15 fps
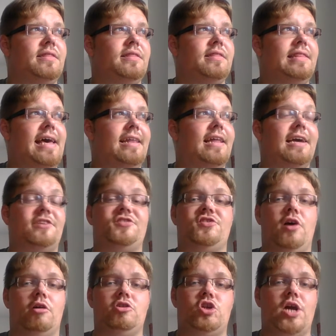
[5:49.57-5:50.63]
that like
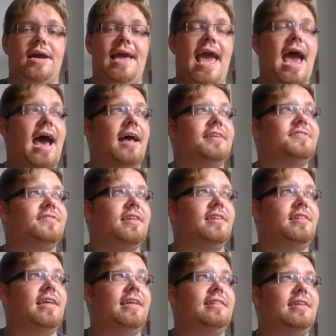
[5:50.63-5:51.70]
Star Trek has
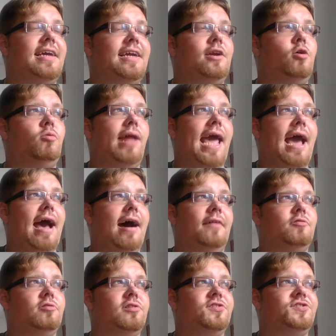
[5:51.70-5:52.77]
that they don't have,
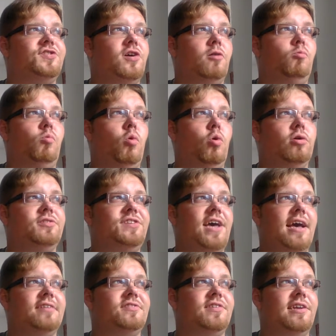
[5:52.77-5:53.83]
or that Star Wars
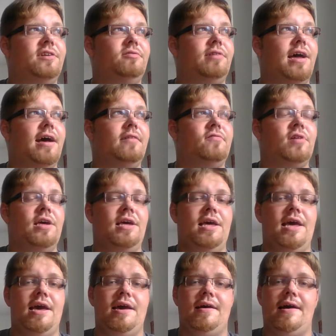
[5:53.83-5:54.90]
has they don't
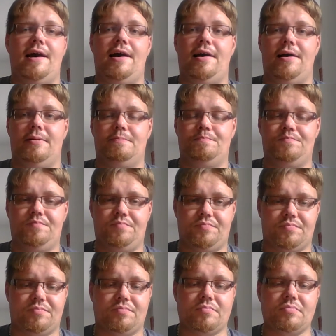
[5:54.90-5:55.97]
have.
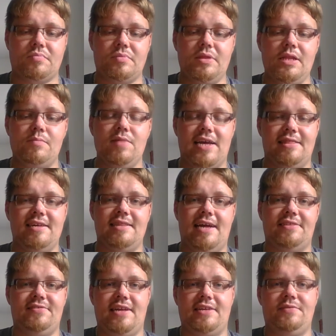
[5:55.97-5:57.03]
But I think
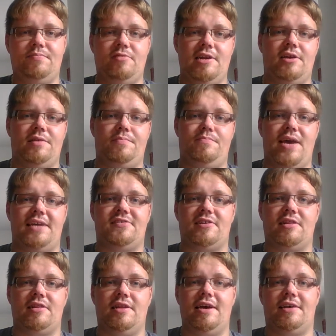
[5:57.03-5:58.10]
that's a pretty good
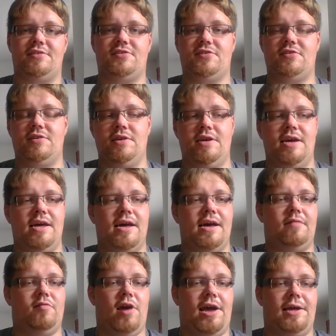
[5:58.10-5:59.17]
basic list,
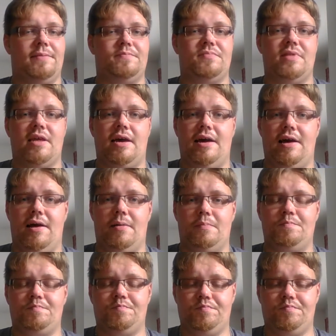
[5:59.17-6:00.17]
right? And